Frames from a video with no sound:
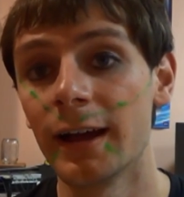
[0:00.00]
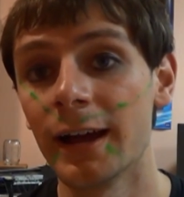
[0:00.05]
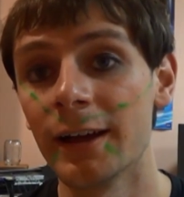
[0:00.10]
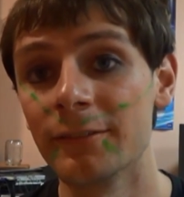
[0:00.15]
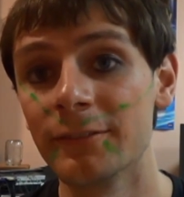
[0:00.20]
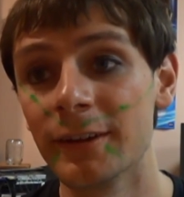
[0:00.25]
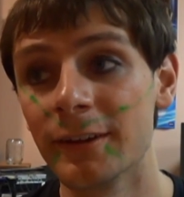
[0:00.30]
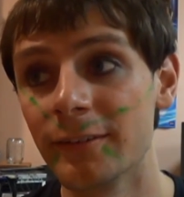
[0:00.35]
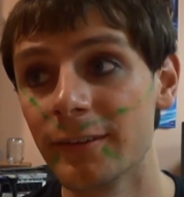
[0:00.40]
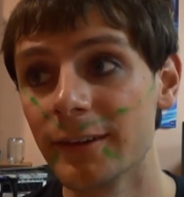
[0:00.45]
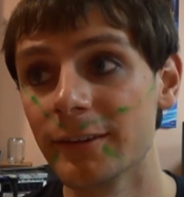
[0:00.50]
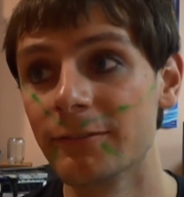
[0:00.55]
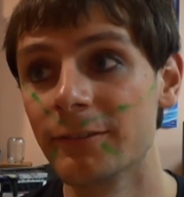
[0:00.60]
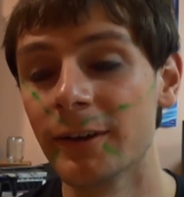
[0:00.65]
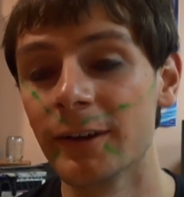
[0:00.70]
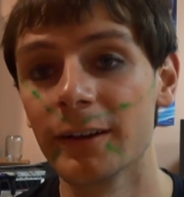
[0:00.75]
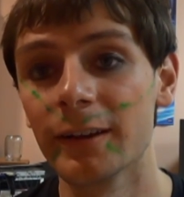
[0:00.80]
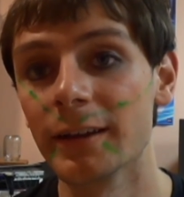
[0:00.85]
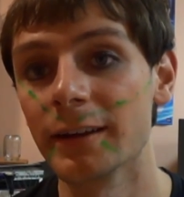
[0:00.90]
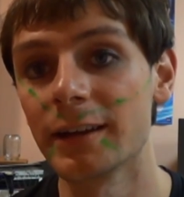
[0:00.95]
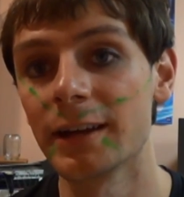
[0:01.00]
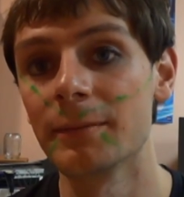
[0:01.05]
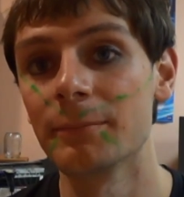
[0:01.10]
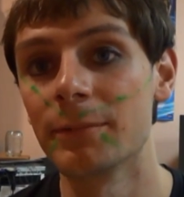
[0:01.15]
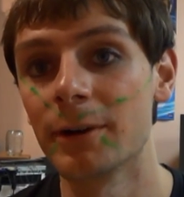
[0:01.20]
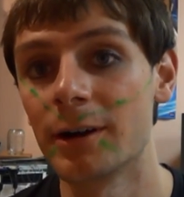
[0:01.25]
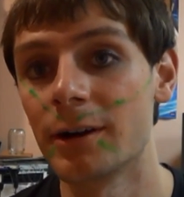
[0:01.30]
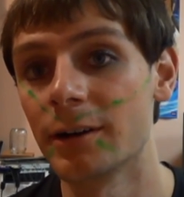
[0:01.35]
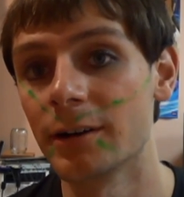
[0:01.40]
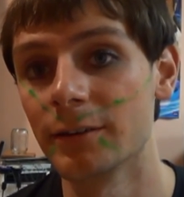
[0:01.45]
I've definitely felt like I'm
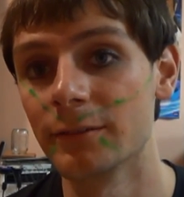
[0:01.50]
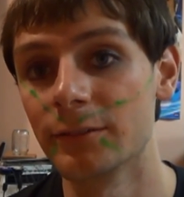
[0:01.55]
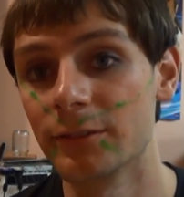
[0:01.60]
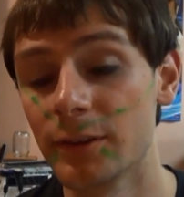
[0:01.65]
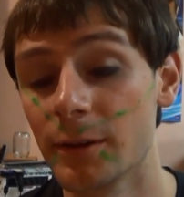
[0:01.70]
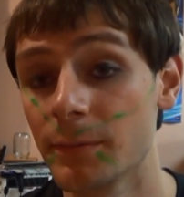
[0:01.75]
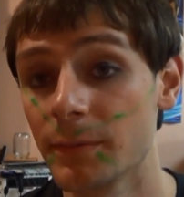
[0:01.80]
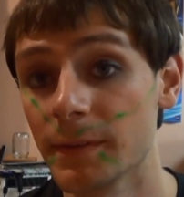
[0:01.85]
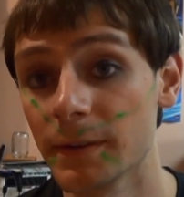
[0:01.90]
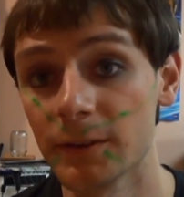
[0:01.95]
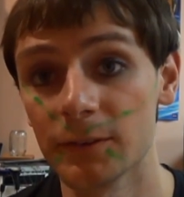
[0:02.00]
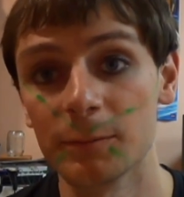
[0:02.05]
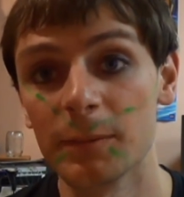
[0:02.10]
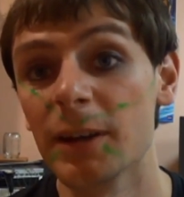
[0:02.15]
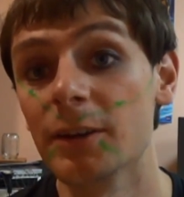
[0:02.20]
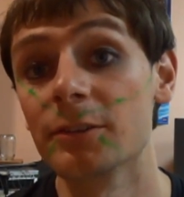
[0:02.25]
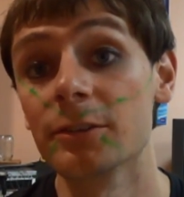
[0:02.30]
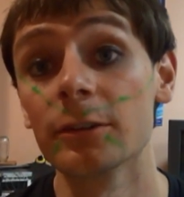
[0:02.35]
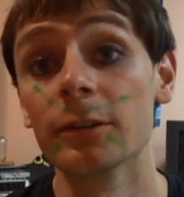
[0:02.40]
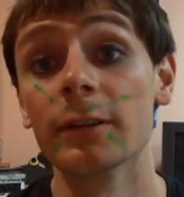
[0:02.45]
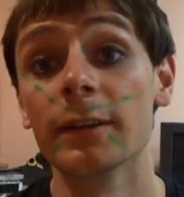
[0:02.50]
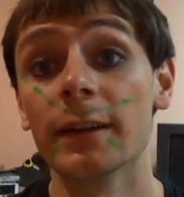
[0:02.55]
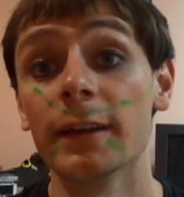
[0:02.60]
part of something special,